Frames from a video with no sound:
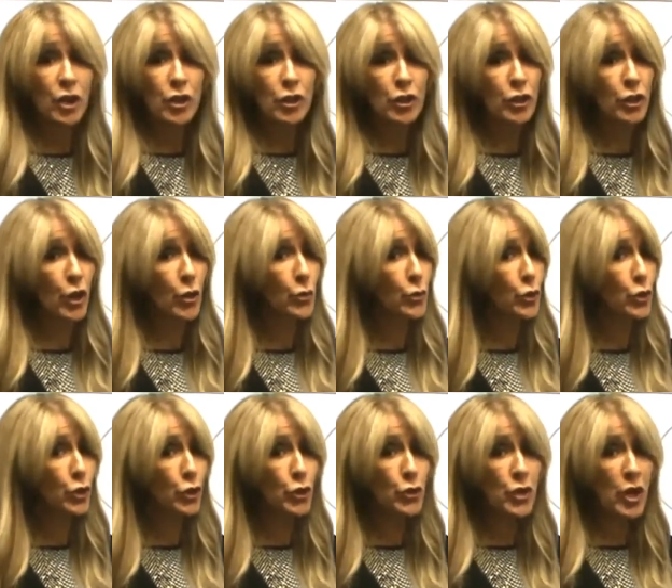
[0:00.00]
So
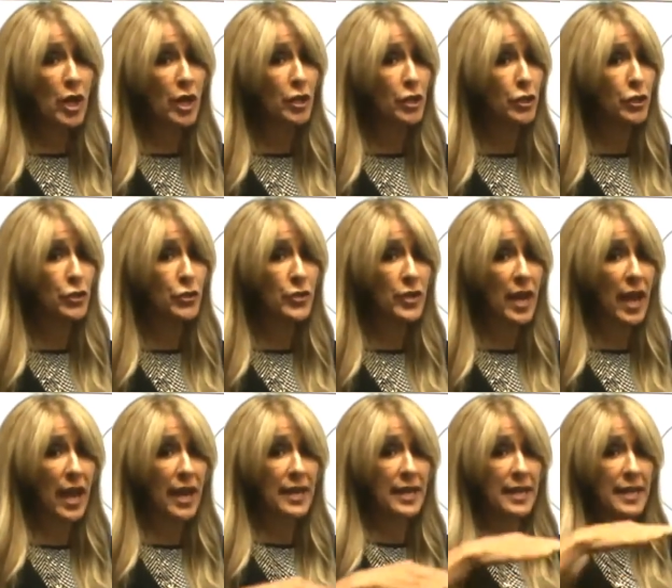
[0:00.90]
do not do
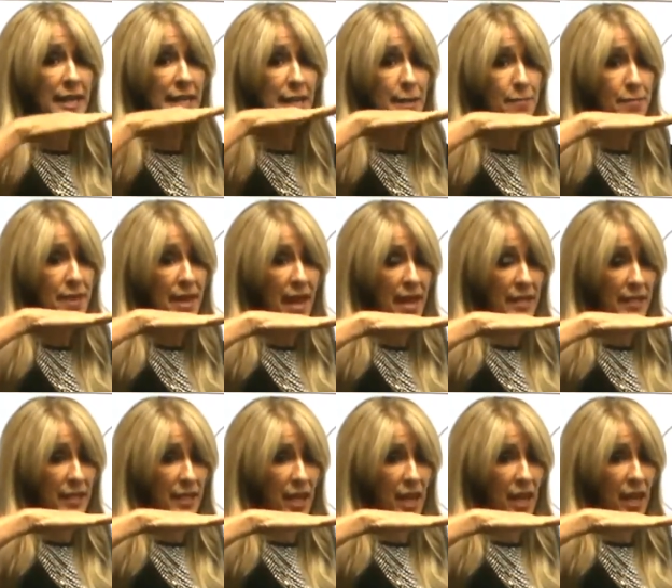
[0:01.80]
that. Keep
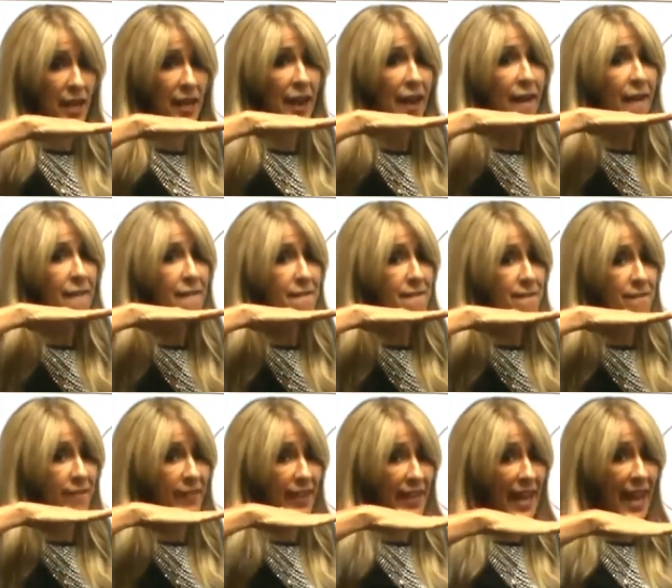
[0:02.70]
that tongue
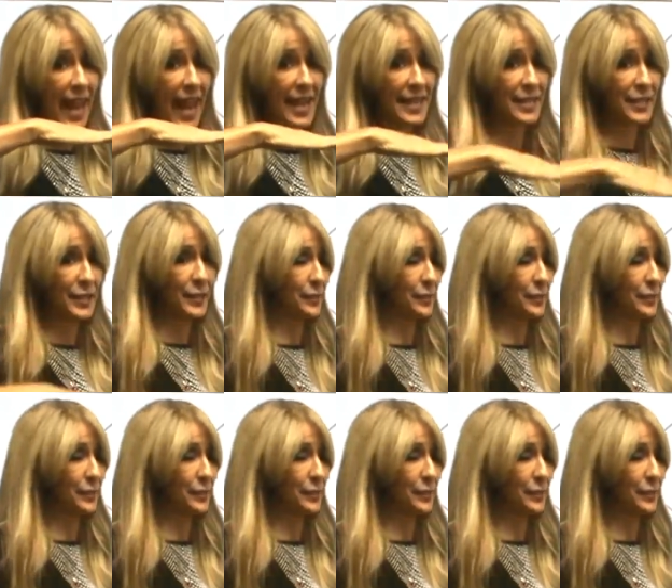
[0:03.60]
flat.